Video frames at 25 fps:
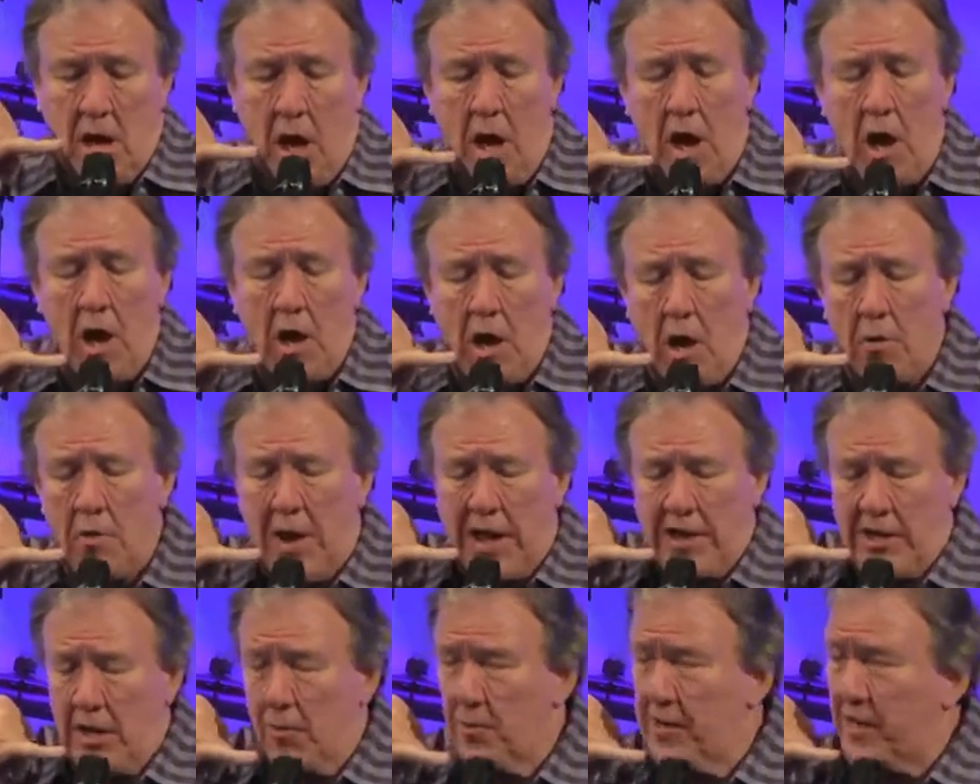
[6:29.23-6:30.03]
All
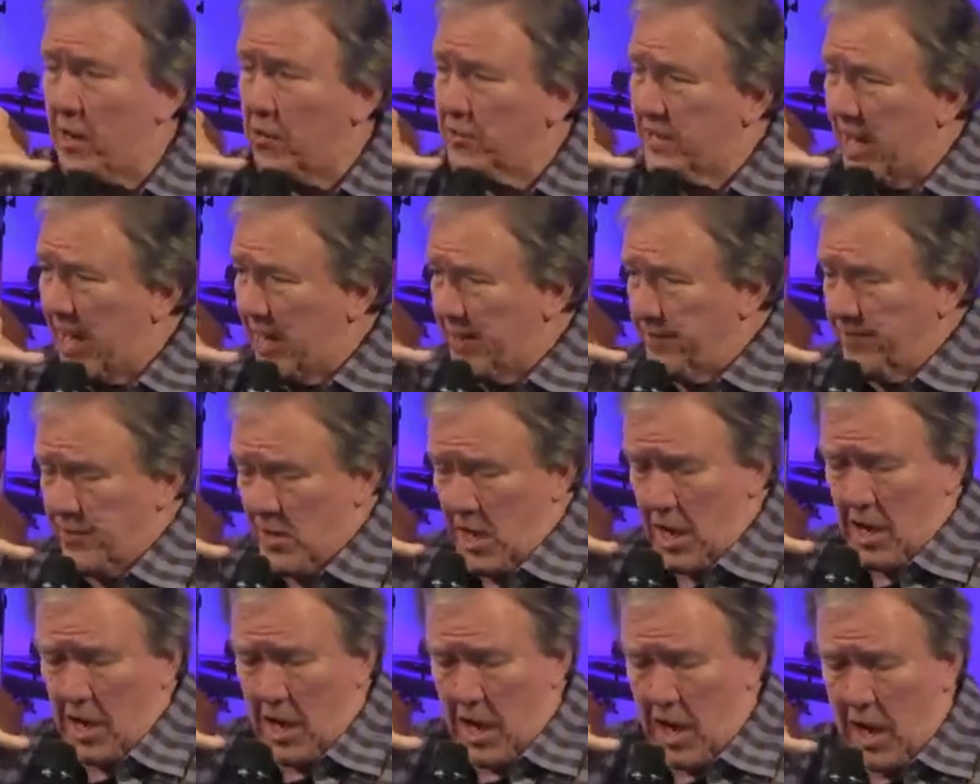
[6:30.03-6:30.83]
right, here we go, Dad.
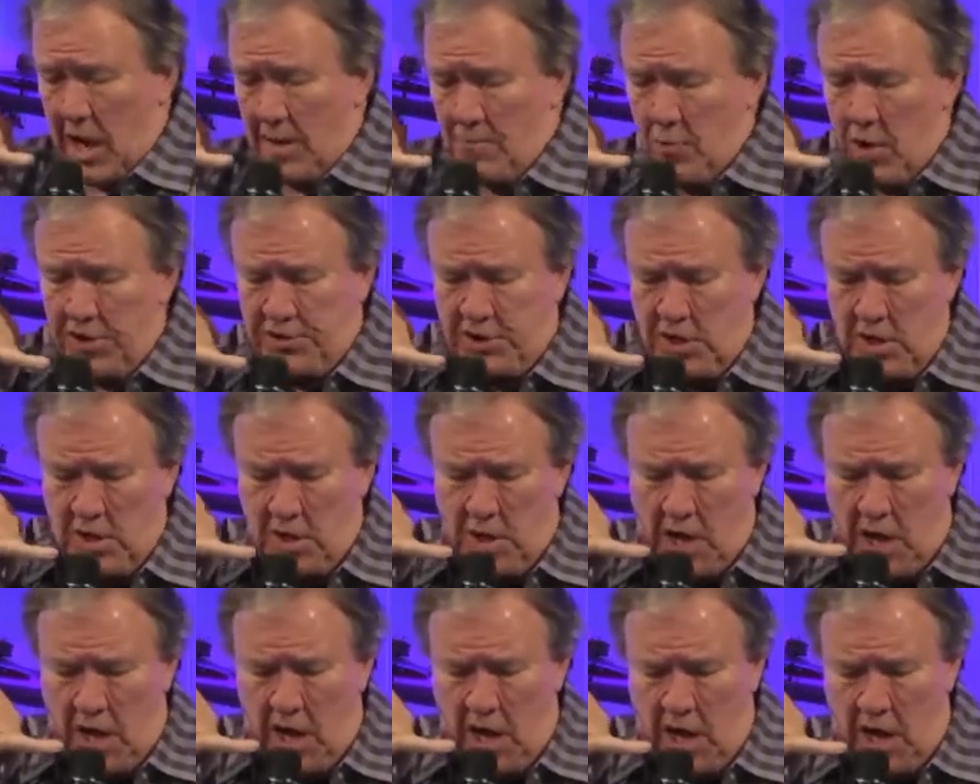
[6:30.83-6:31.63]
I'm with
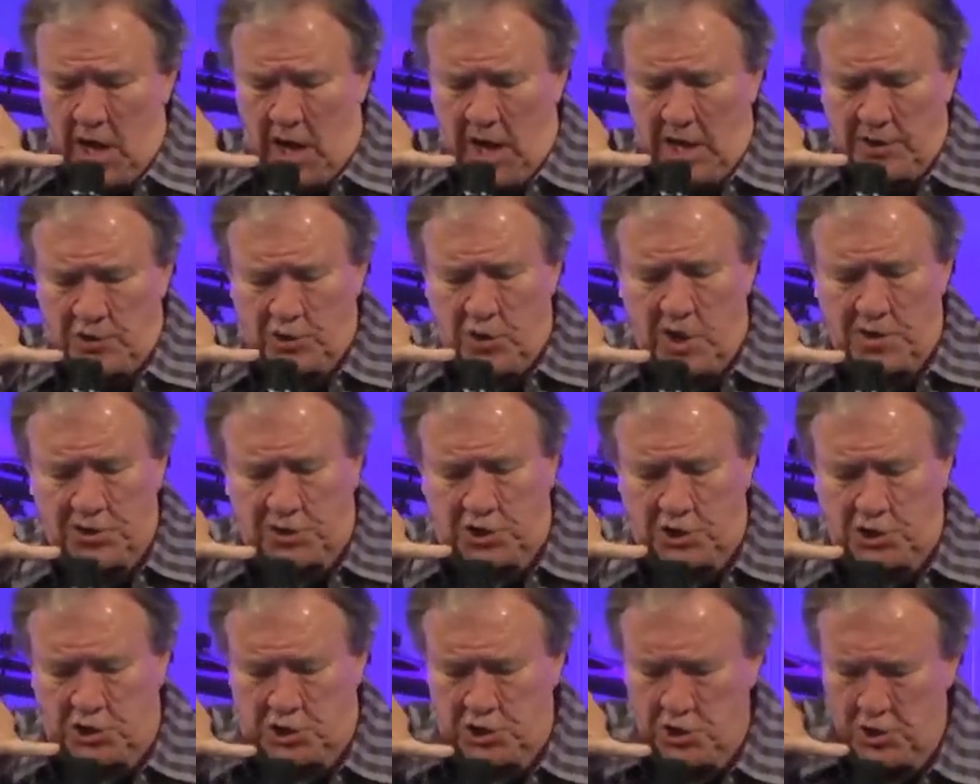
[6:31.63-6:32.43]
you. I
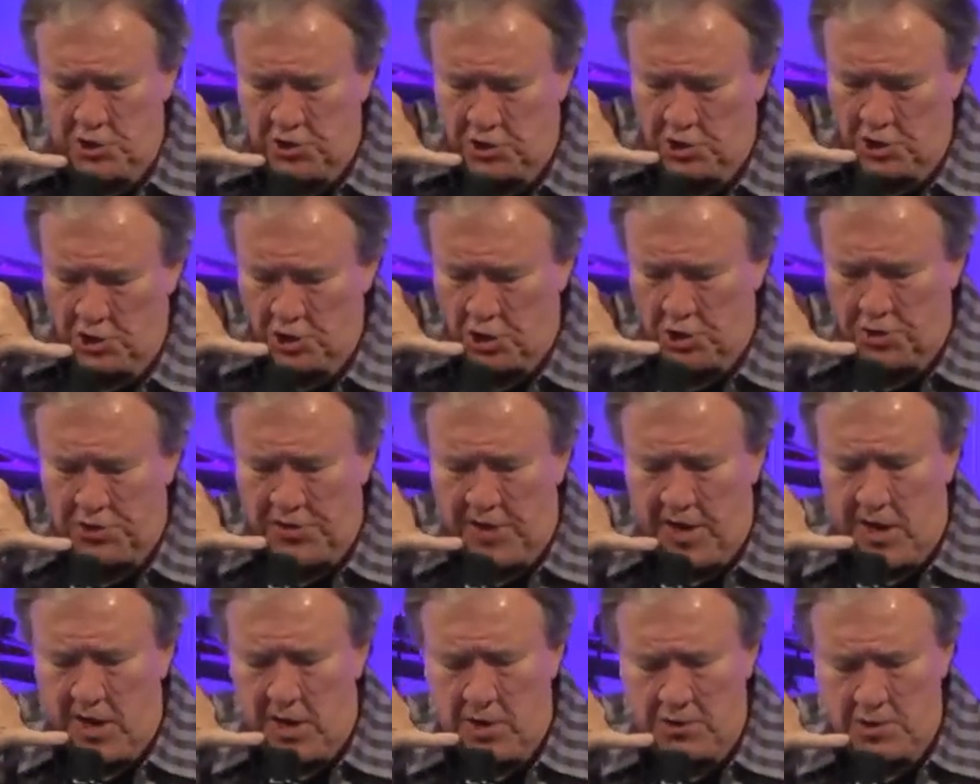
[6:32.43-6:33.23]
trust that
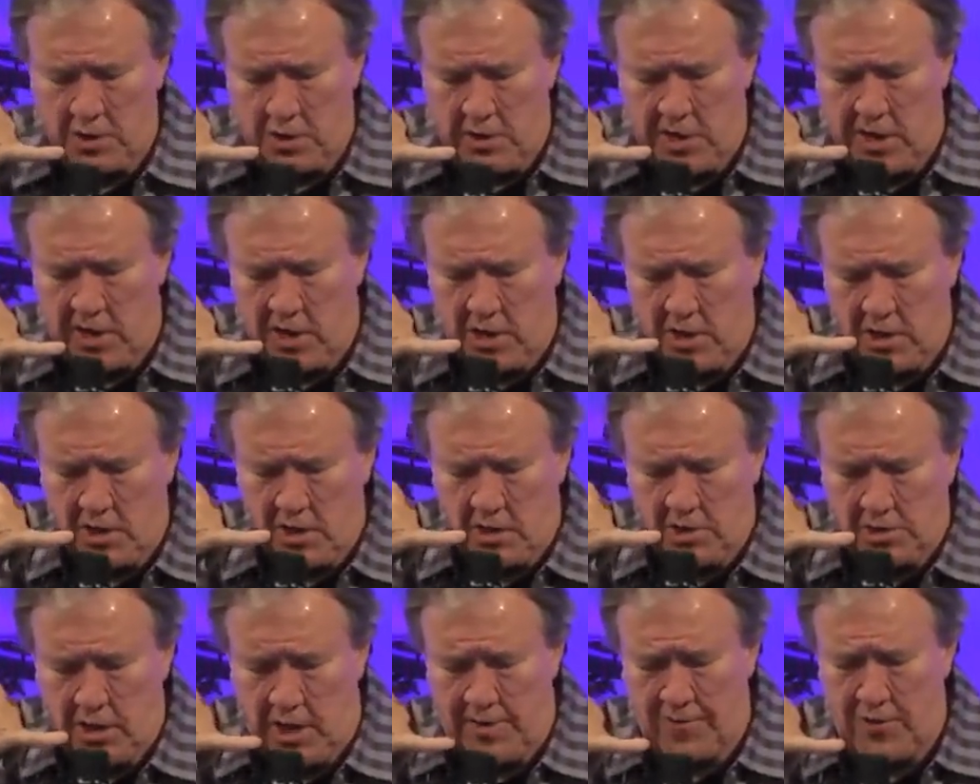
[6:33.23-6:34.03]
you're there, you're here,
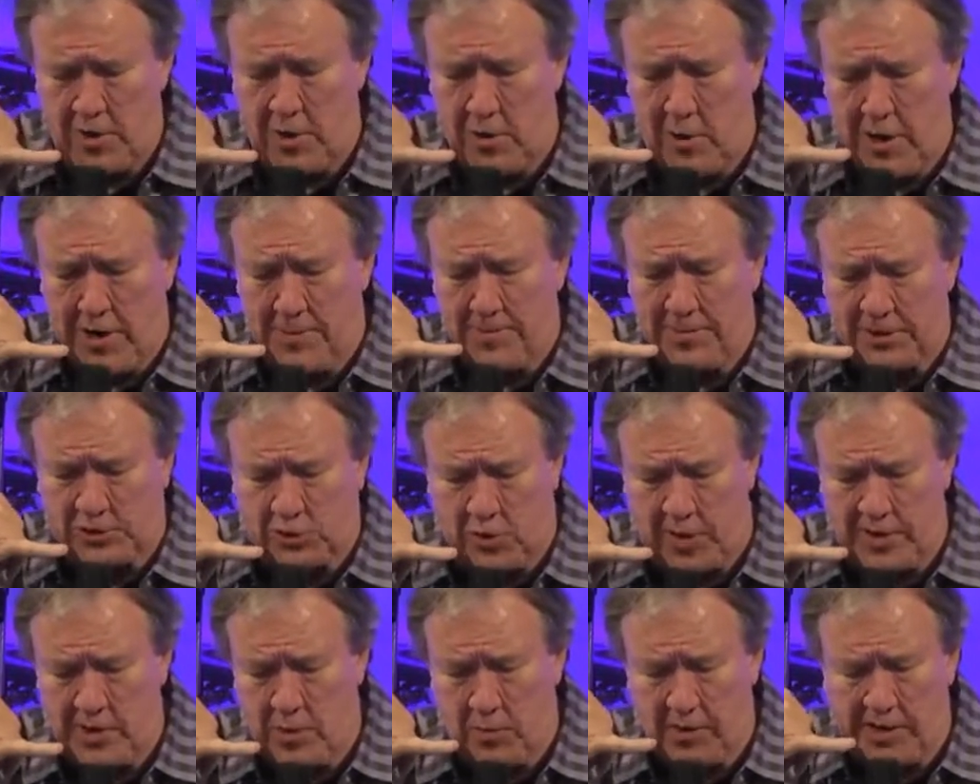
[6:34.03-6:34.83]
you're everywhere in
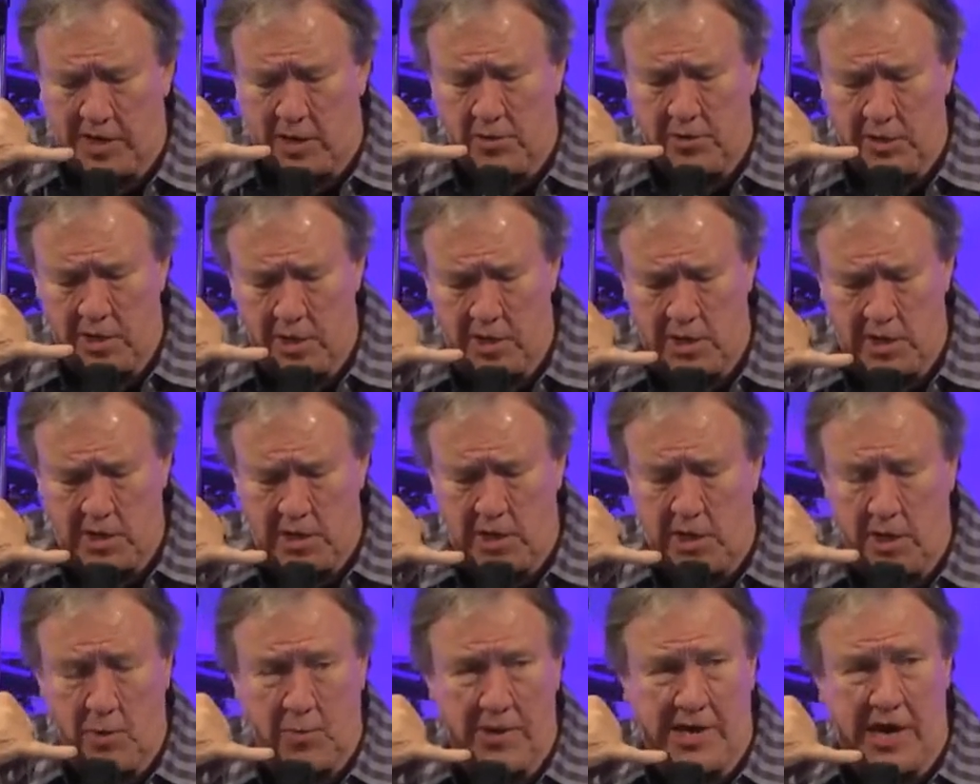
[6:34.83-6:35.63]
between. Here we go.
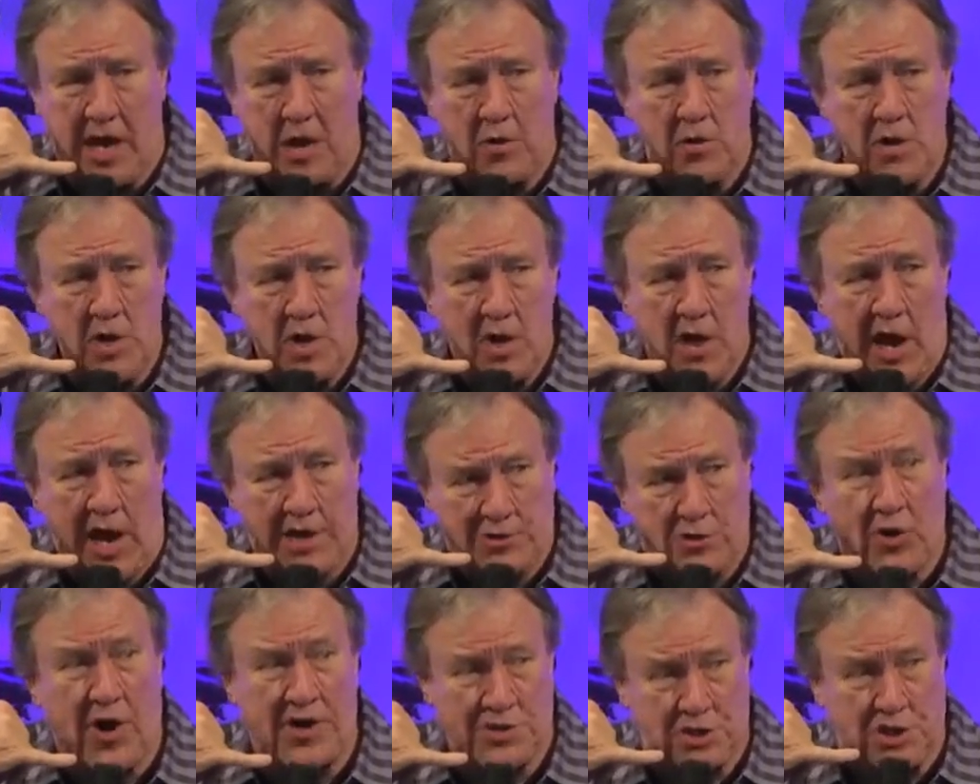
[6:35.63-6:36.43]
Here we go.
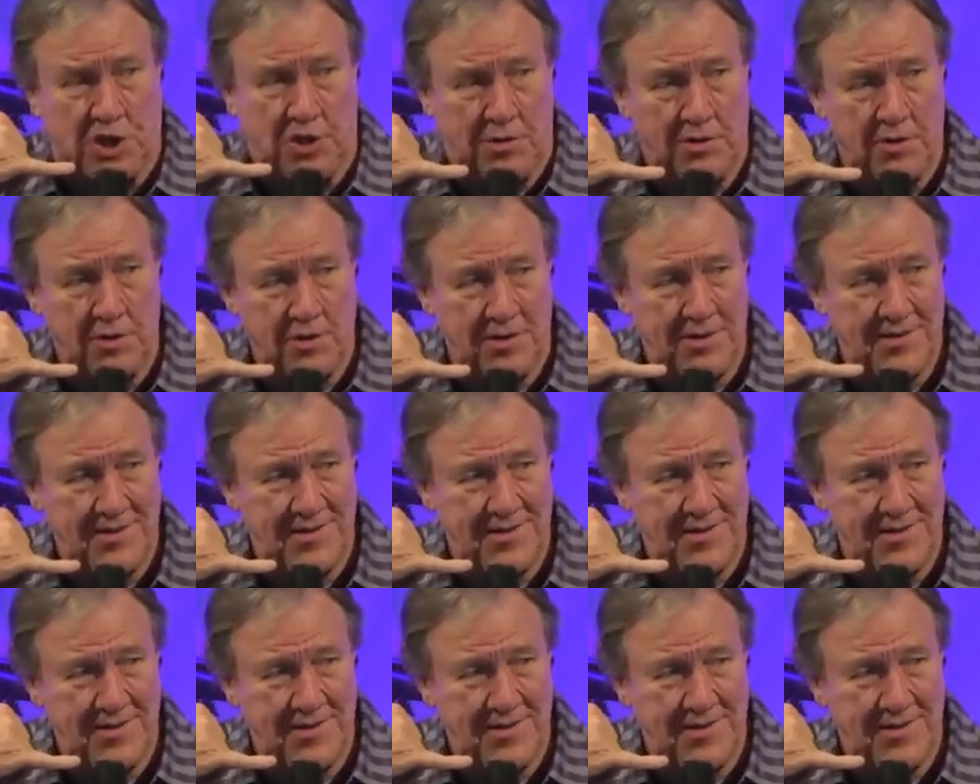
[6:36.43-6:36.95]
I trust you.